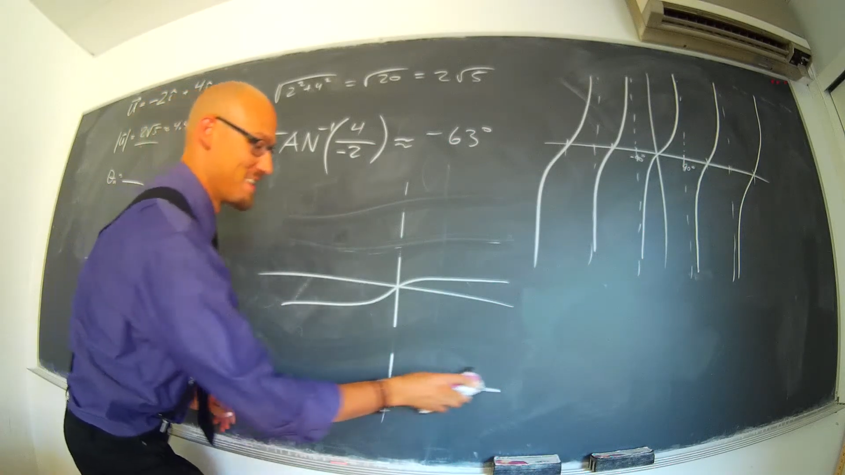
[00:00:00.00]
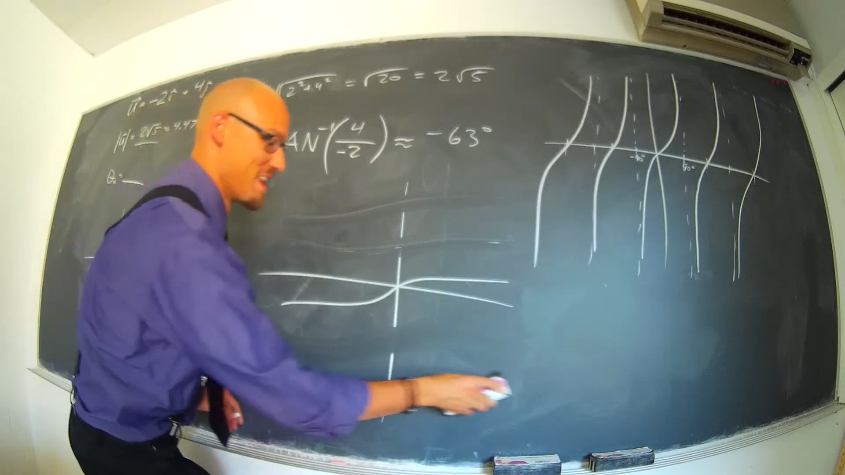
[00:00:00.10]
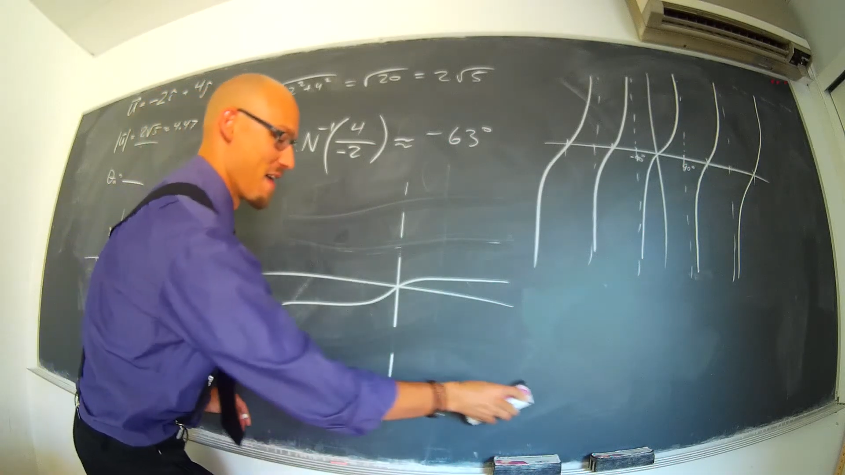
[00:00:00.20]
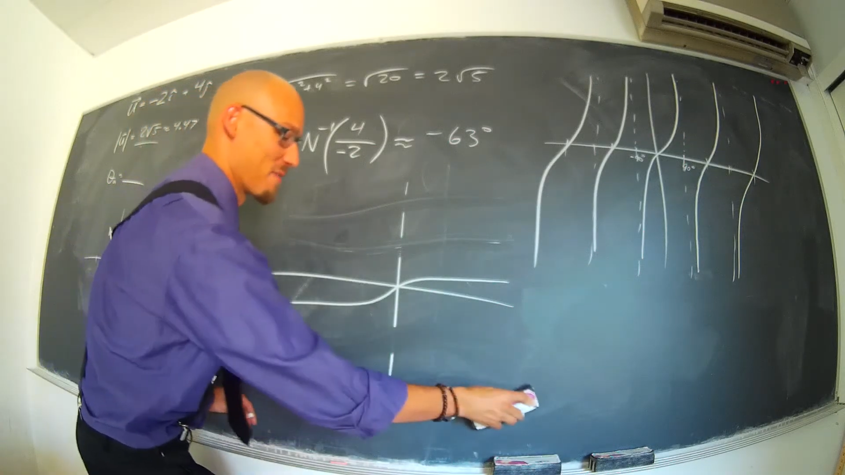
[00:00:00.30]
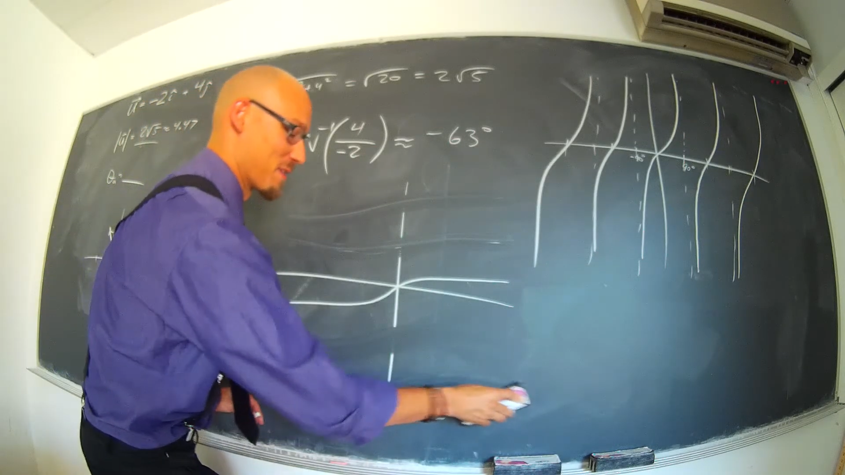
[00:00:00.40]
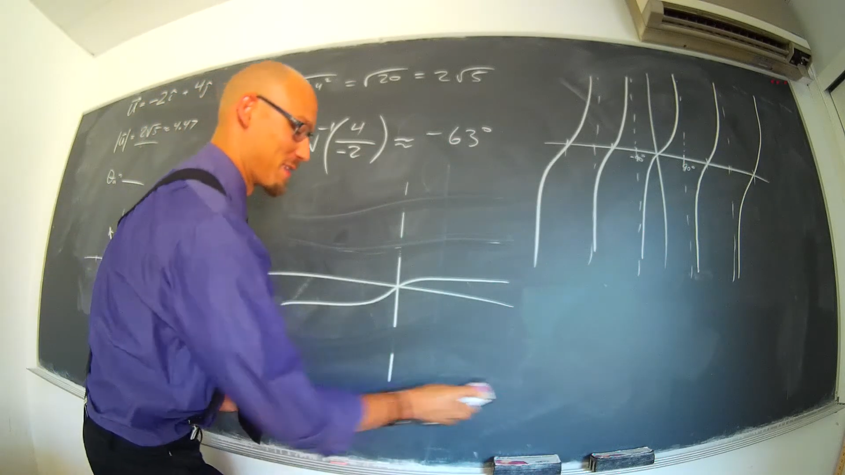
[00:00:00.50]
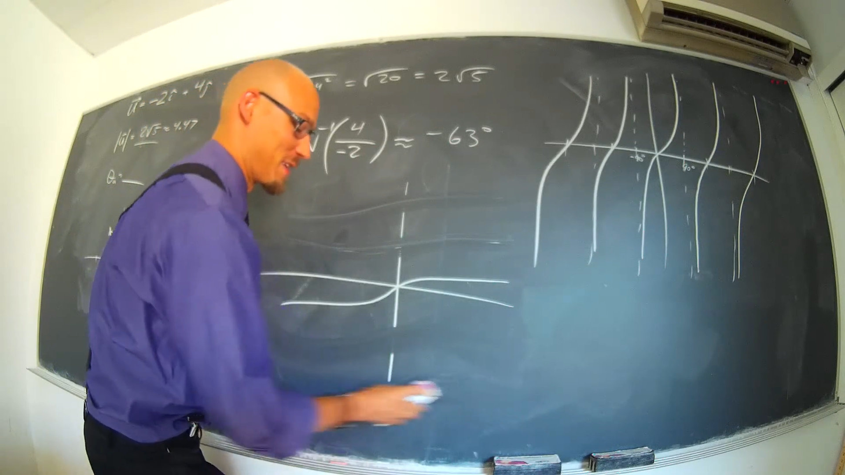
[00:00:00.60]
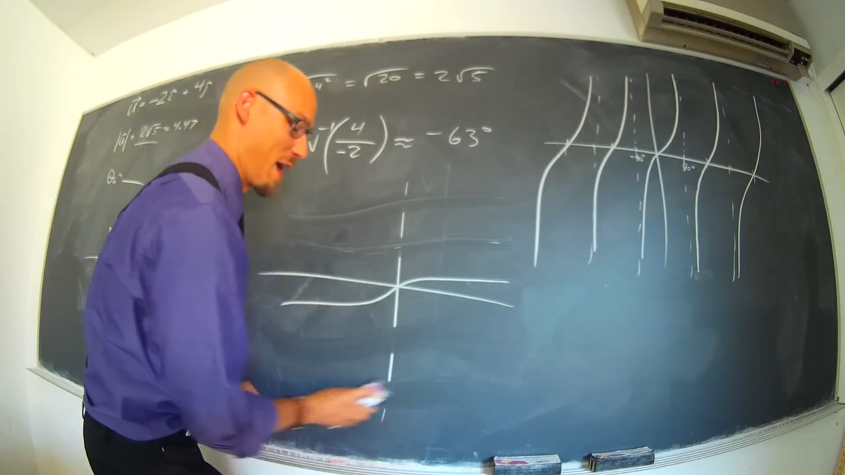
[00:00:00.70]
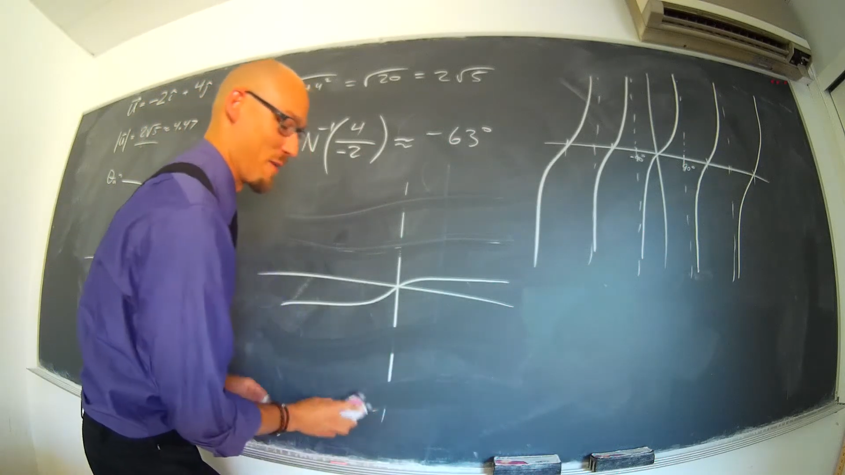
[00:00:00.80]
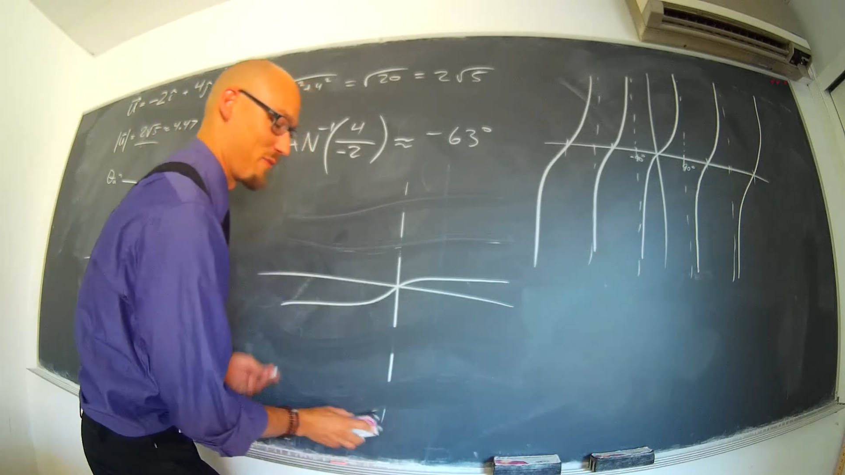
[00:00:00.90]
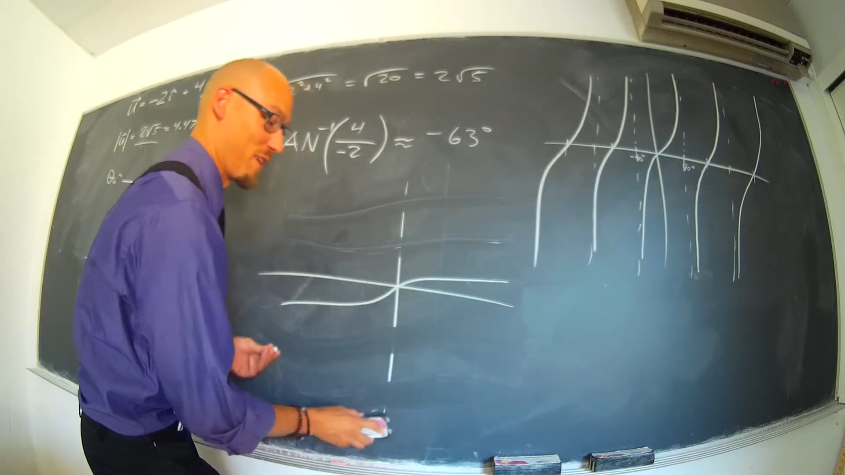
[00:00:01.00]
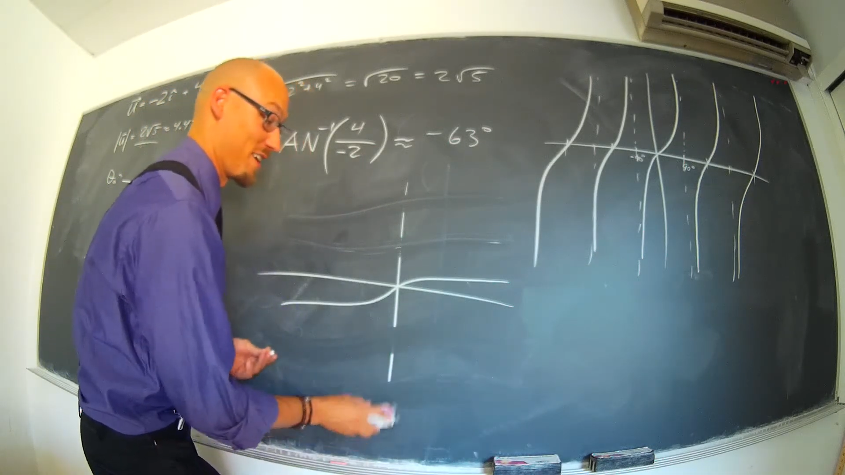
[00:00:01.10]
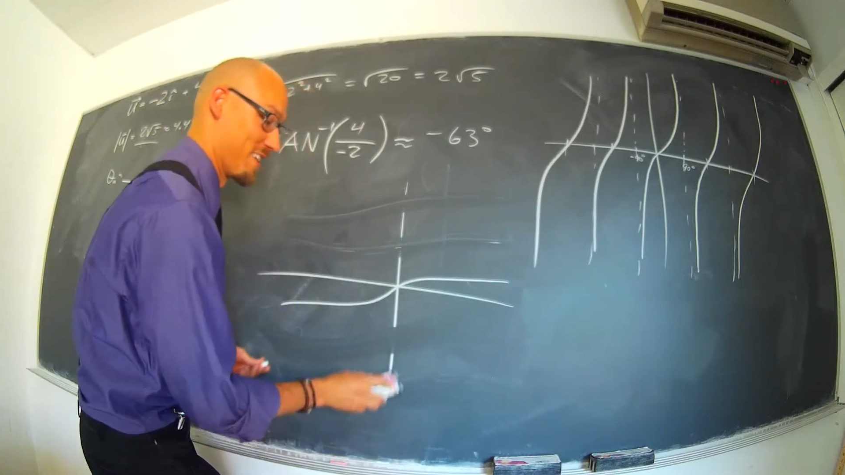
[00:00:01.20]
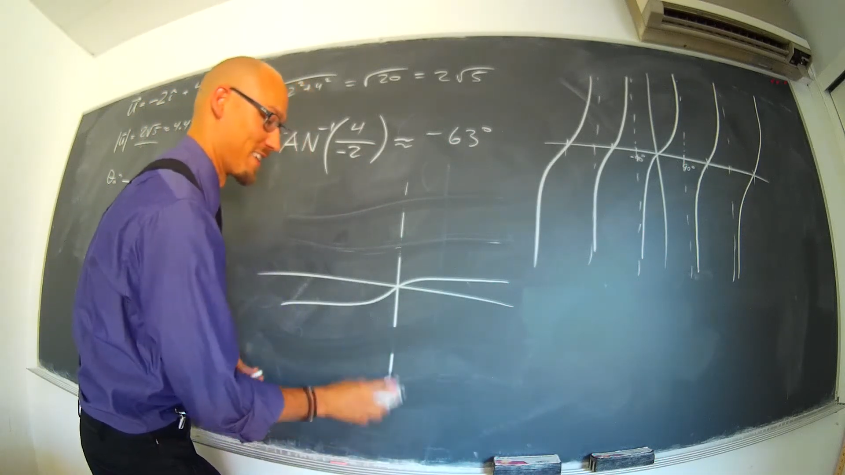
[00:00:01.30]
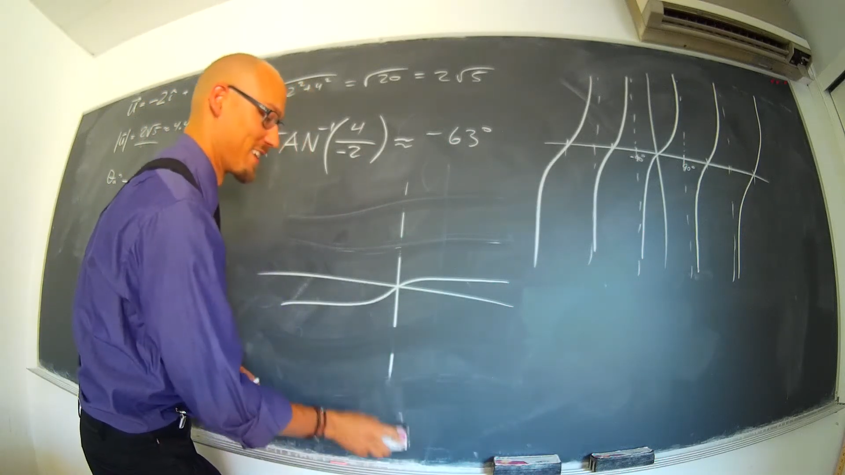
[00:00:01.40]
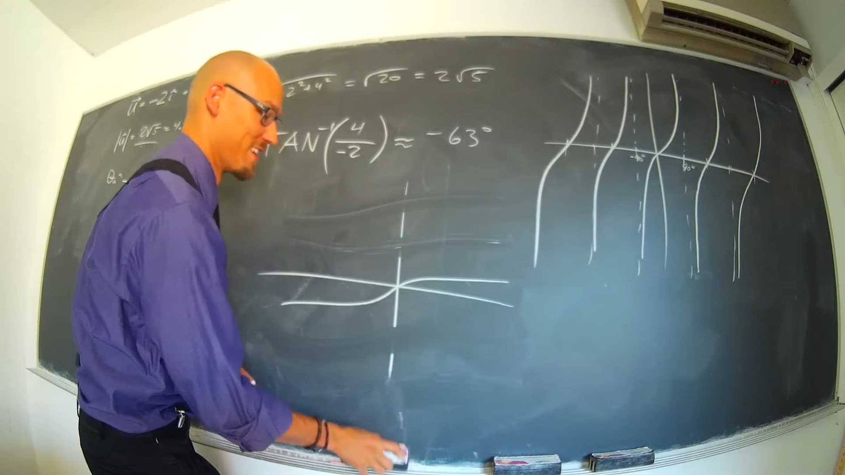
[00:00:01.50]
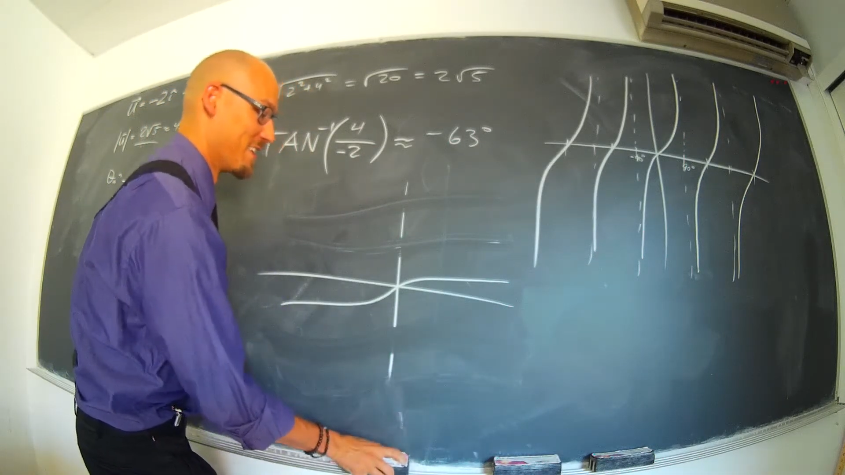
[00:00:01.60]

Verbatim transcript: never stop failing.